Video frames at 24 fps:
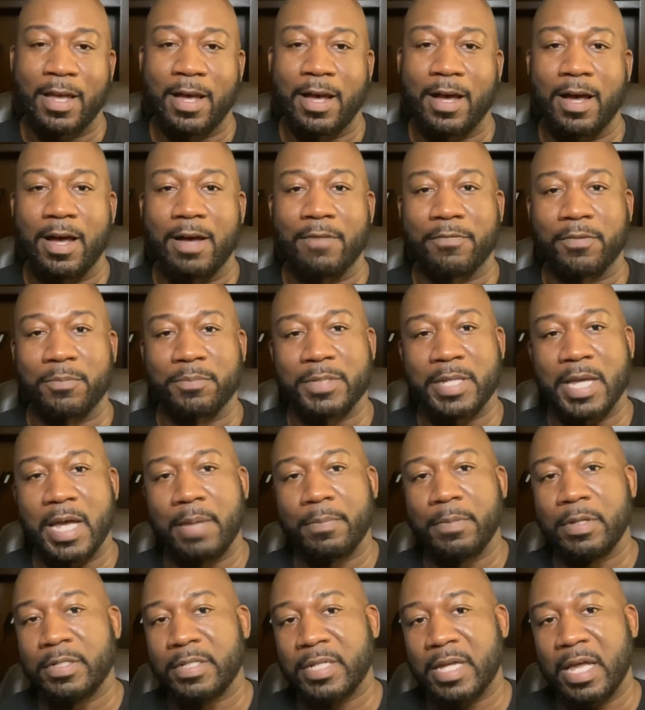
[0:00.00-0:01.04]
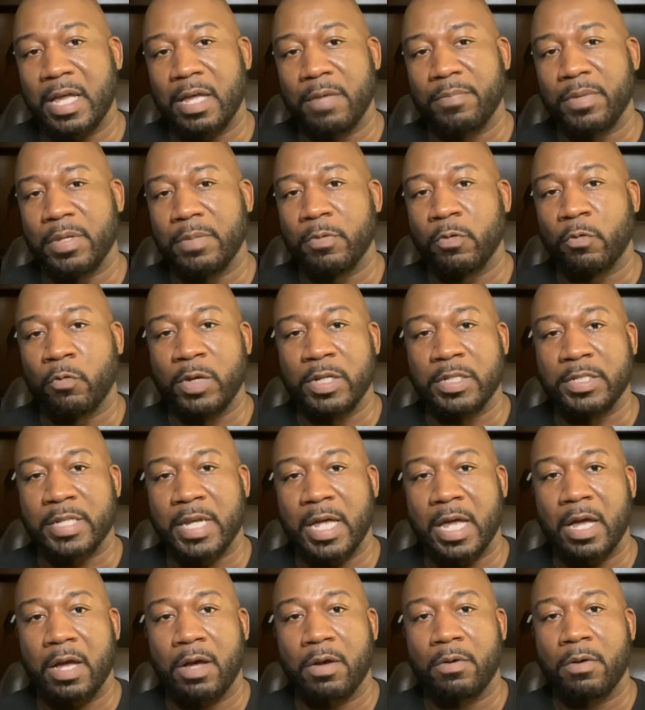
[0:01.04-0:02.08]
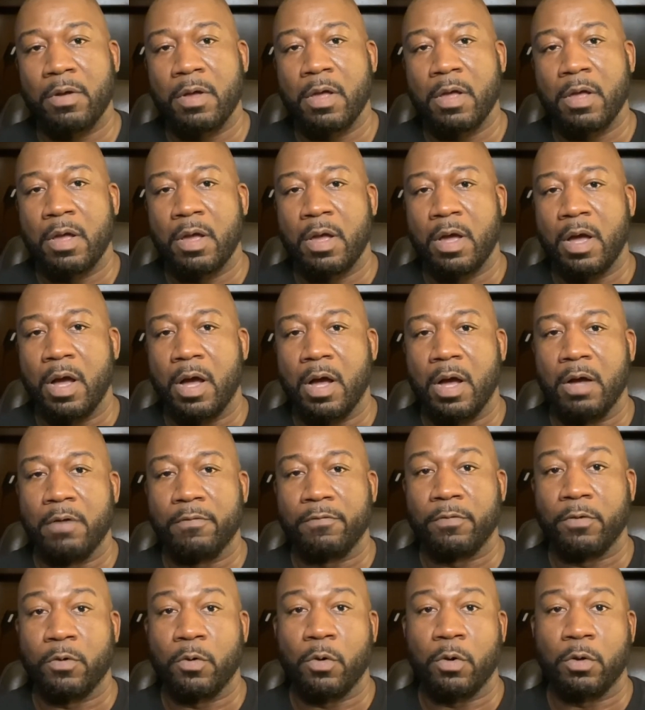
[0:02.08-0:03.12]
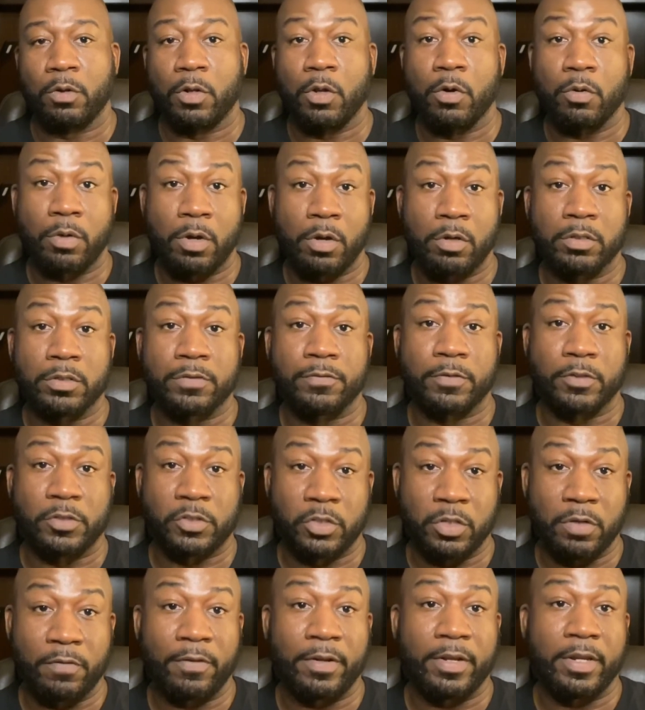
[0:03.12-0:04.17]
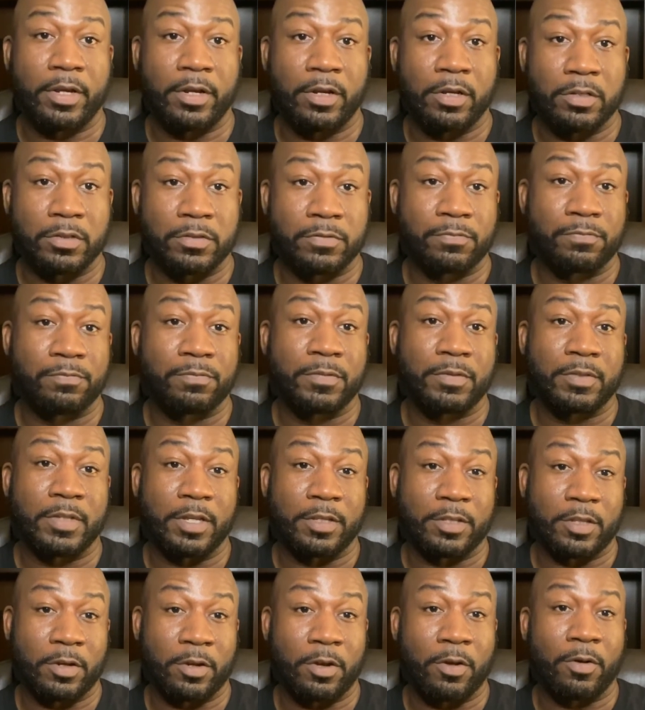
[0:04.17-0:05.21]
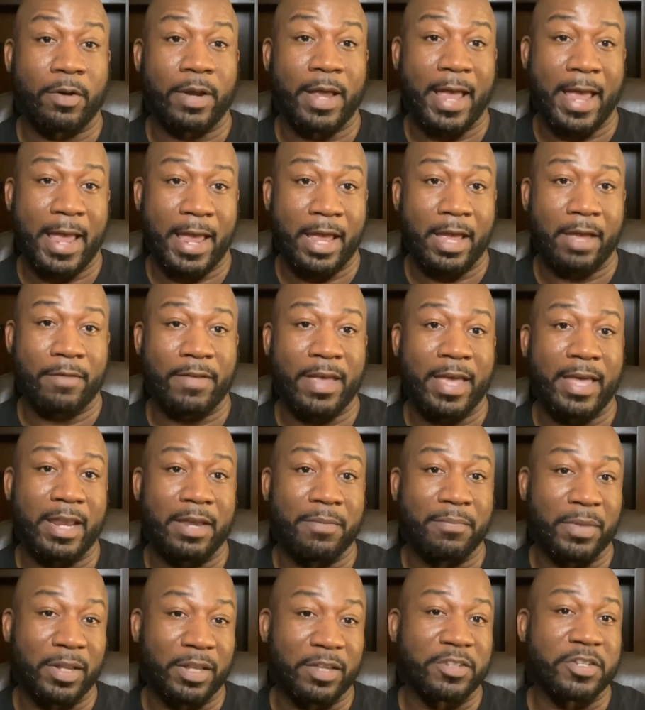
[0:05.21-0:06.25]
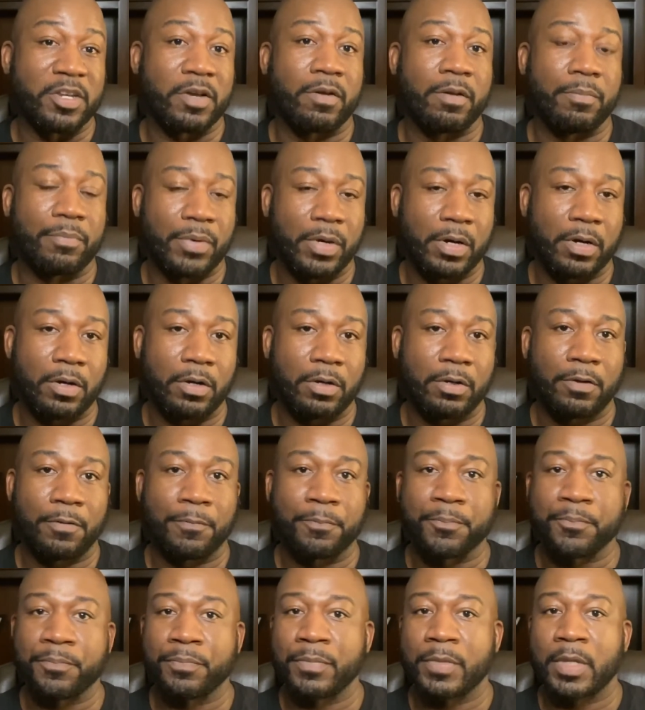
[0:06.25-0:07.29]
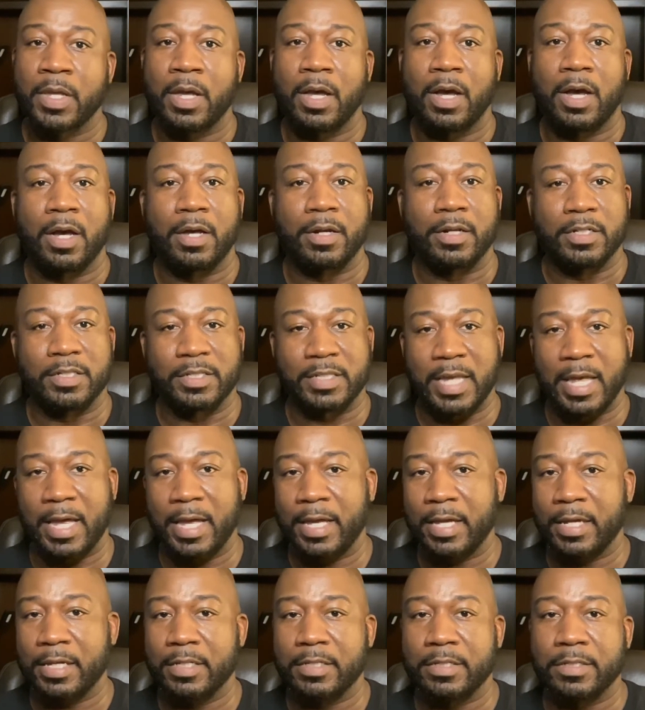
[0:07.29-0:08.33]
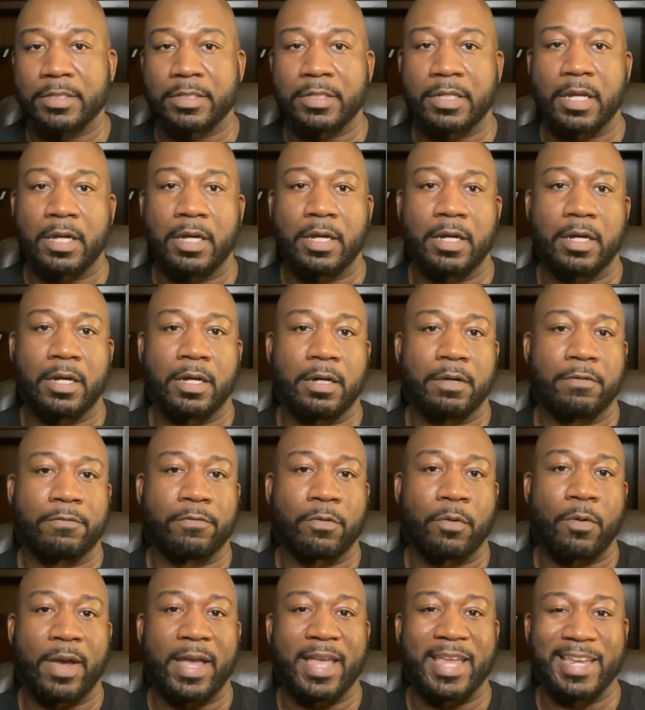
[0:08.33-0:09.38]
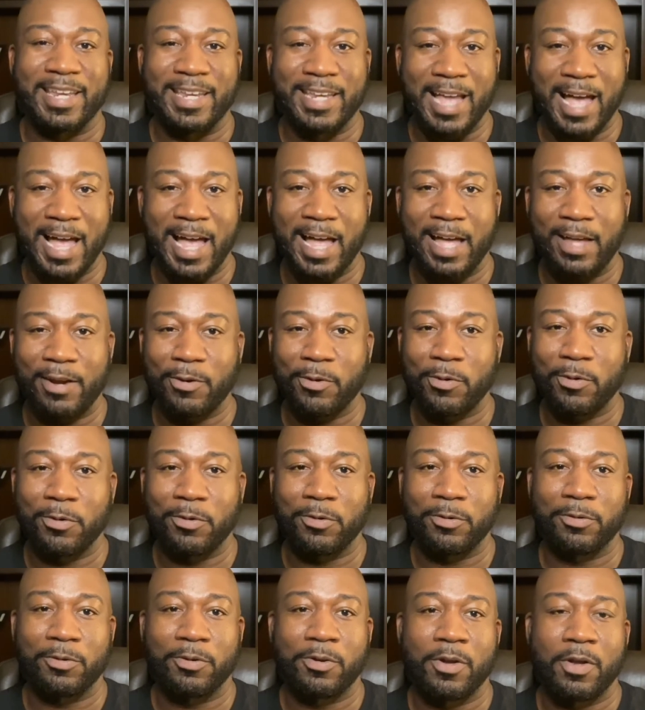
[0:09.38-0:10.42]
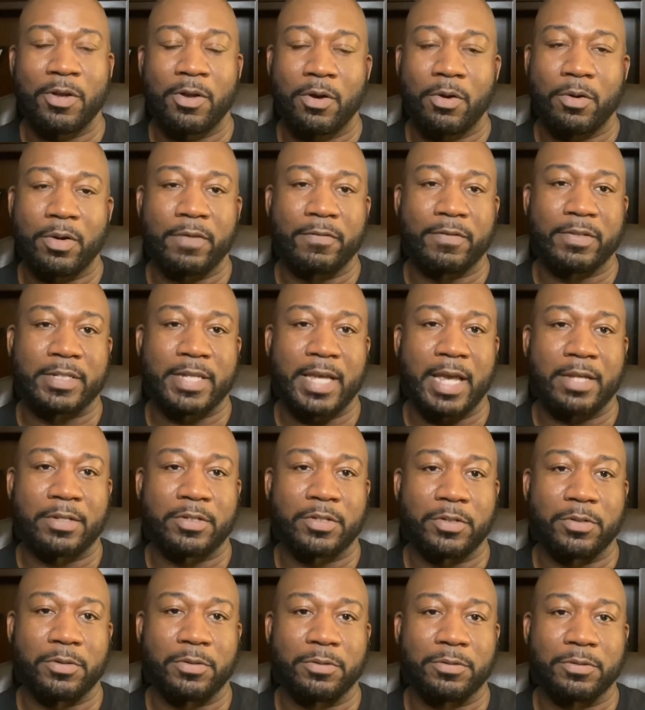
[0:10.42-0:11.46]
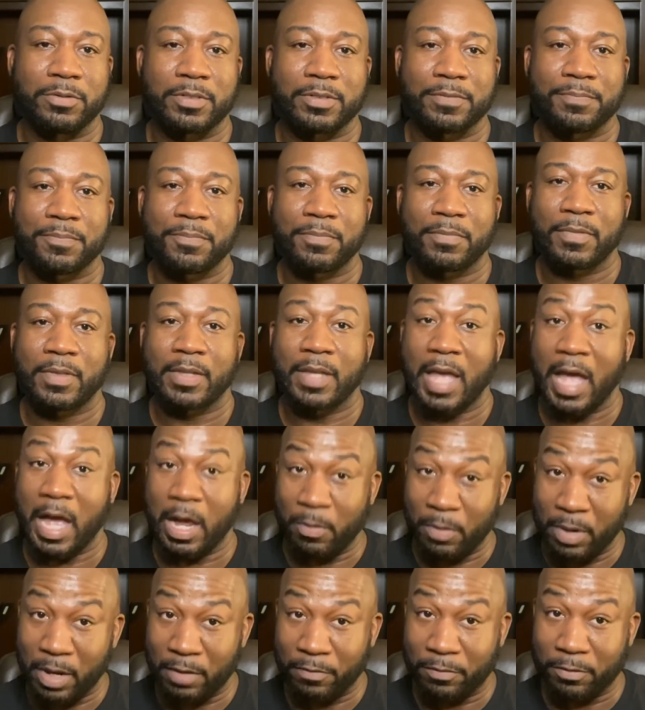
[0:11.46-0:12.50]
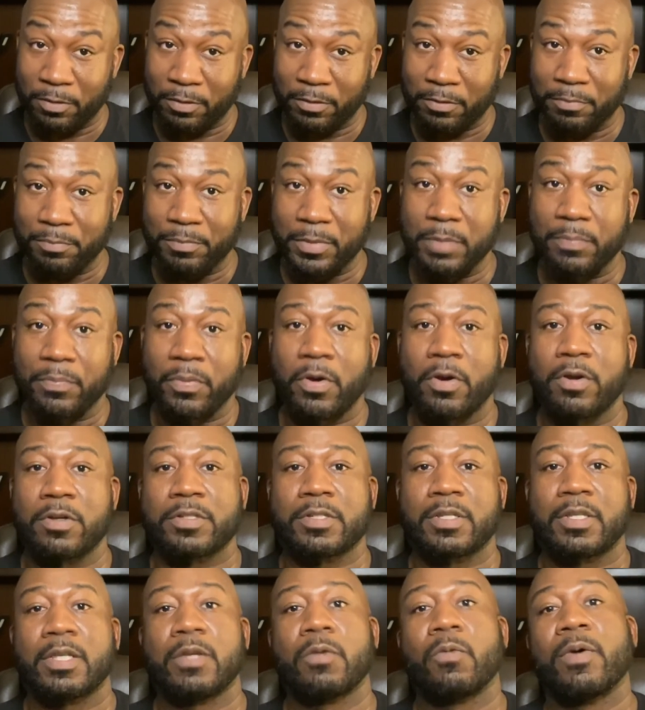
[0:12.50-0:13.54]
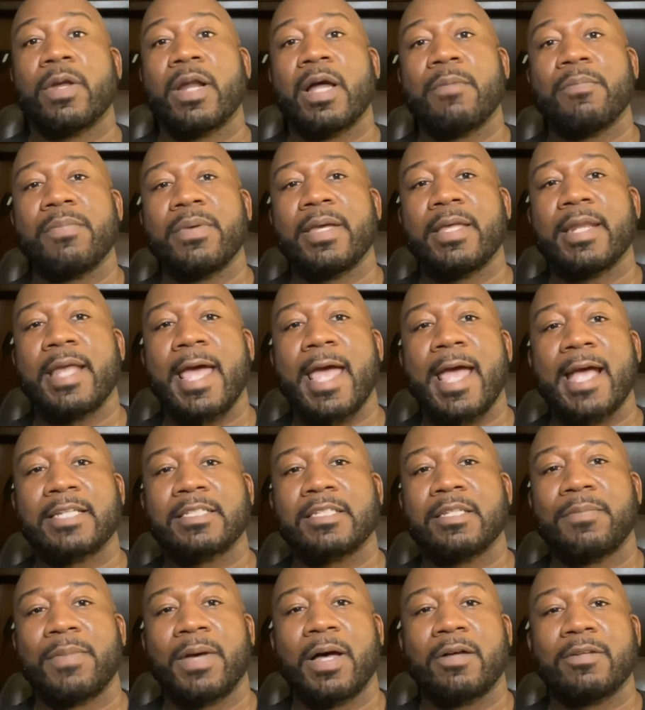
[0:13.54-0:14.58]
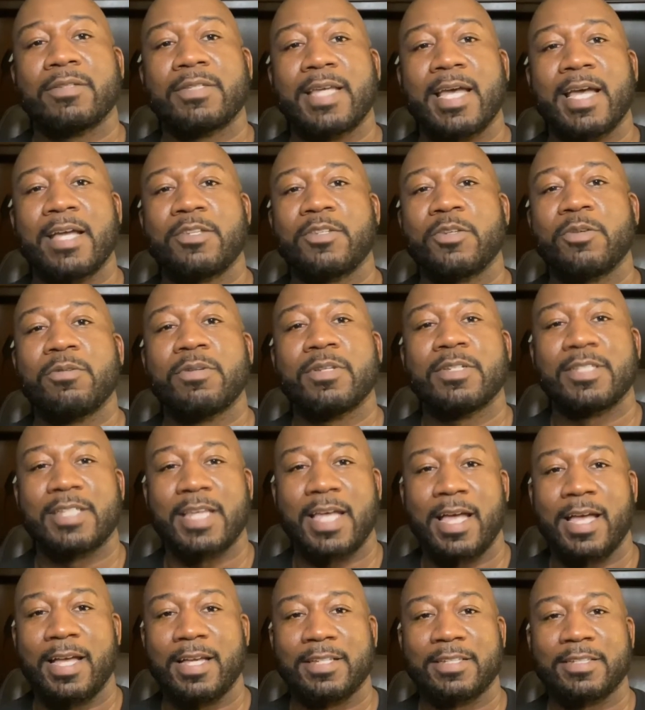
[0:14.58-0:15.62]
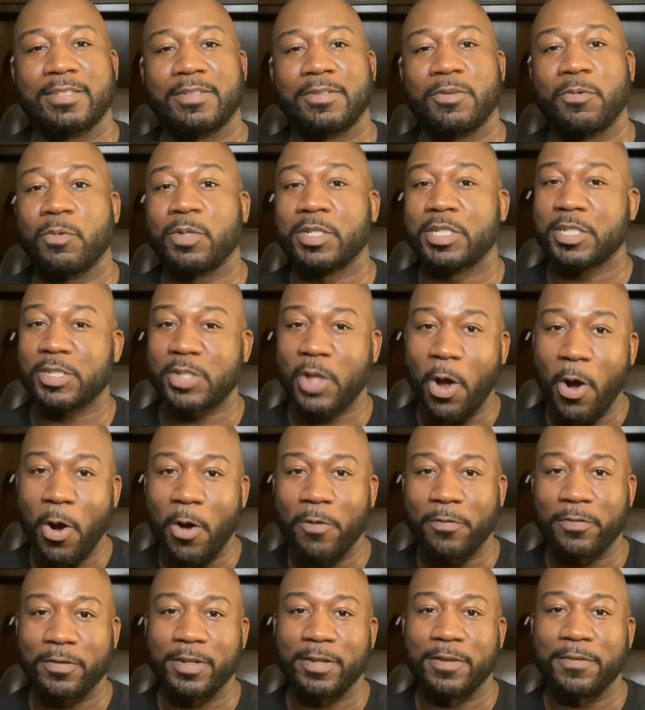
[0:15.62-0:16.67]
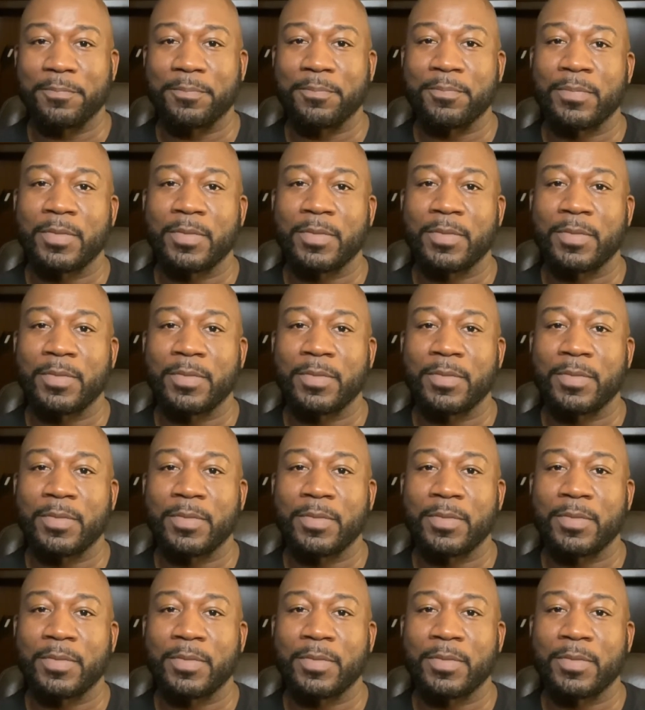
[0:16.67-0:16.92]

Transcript: Uh, from time to time, people reach out uh, for logos, for souvenirs that they're gonna have at a military ball, uh, designs uh, for a guide on, or even tattoos. However, me personally, when I'm being asked about tattoo designs, which is often,